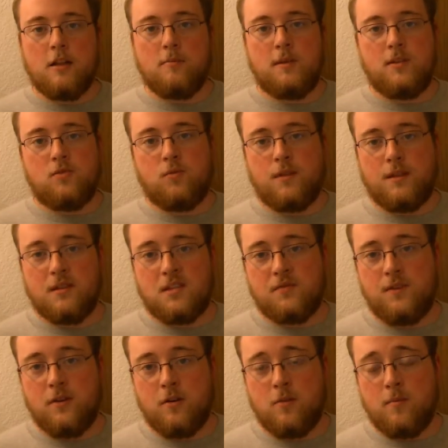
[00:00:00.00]
element with this
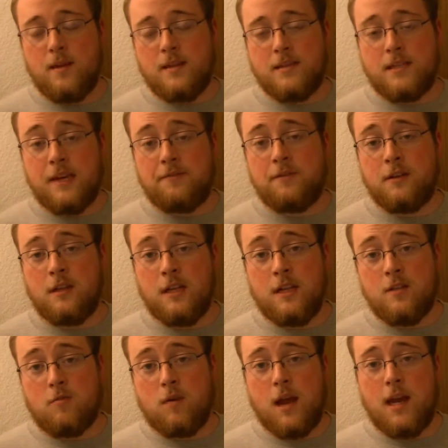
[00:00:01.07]
film is
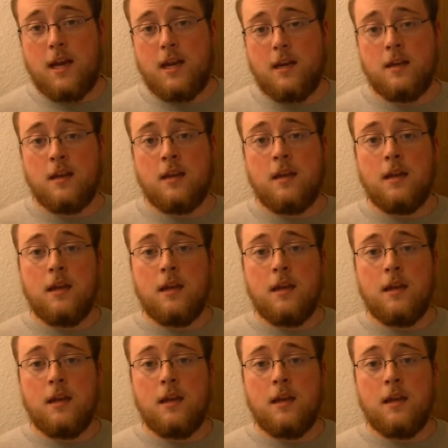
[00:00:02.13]
definitely the writing.